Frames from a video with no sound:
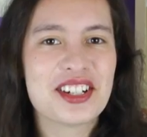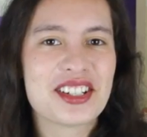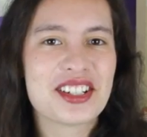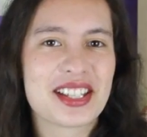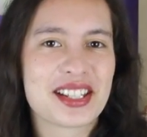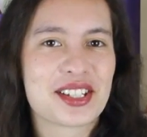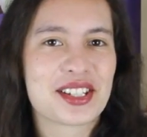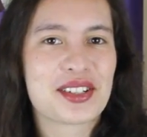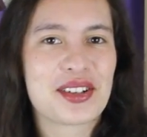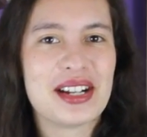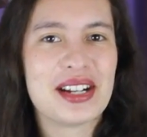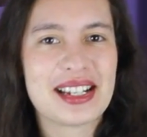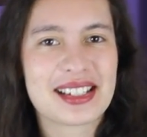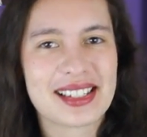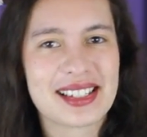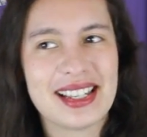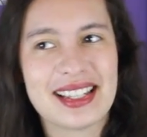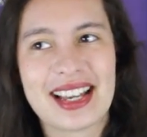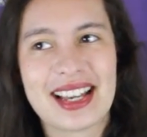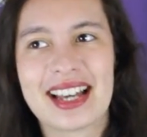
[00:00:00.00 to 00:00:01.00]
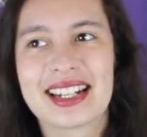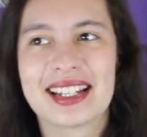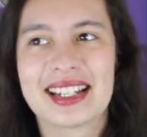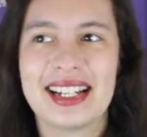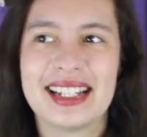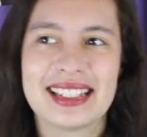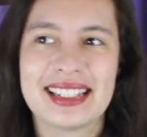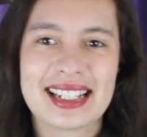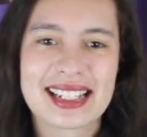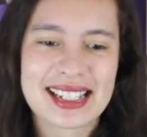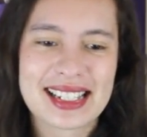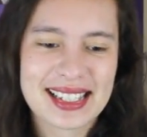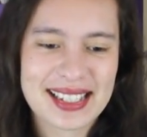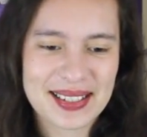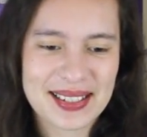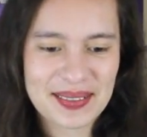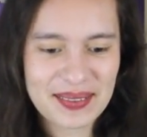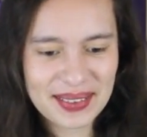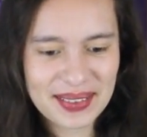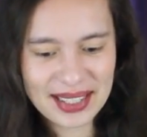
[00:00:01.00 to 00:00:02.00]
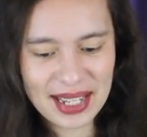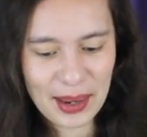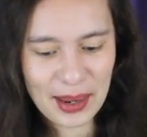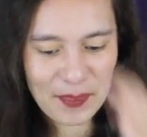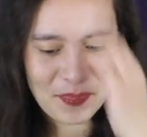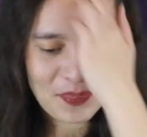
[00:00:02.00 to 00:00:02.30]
is as straight as they get, I guess, so yeah.